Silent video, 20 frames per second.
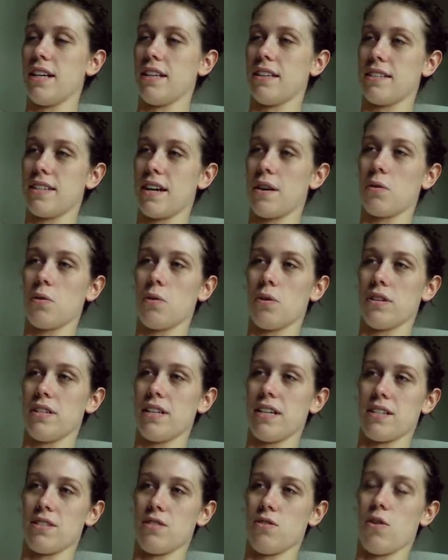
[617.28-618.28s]
sound
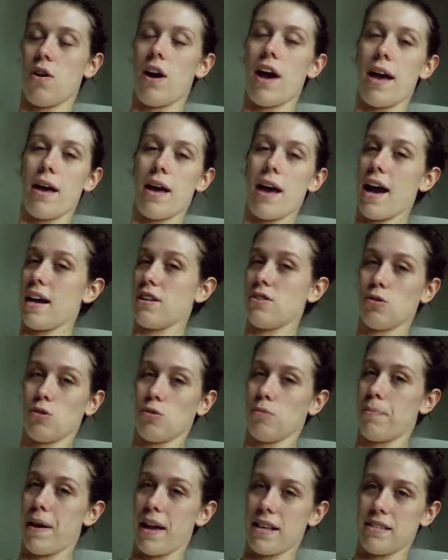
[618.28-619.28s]
quality is not at
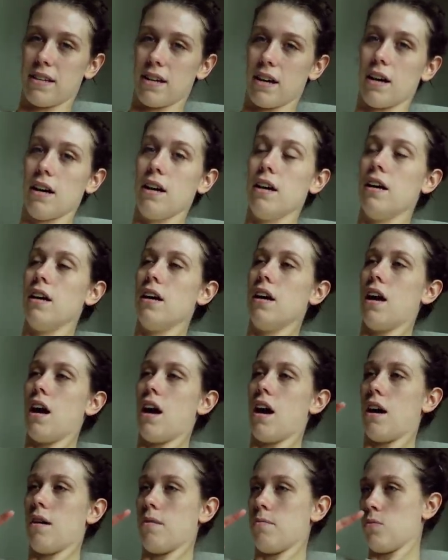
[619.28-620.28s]
all better,
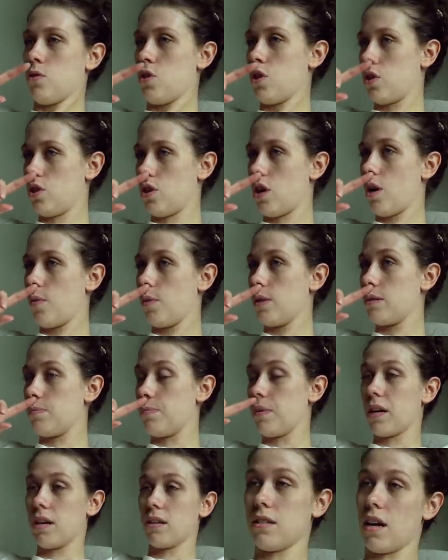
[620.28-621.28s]
just know it's
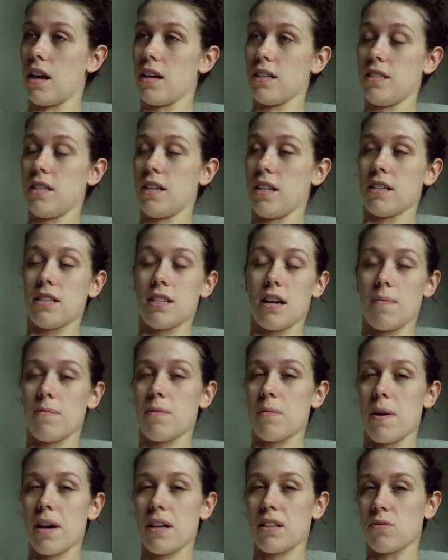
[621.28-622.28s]
because I didn't set up
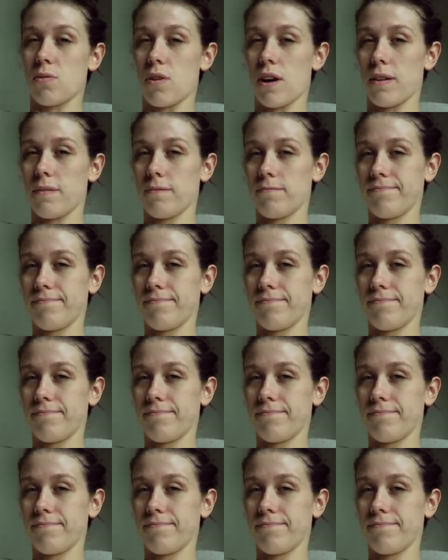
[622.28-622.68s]
the mics right.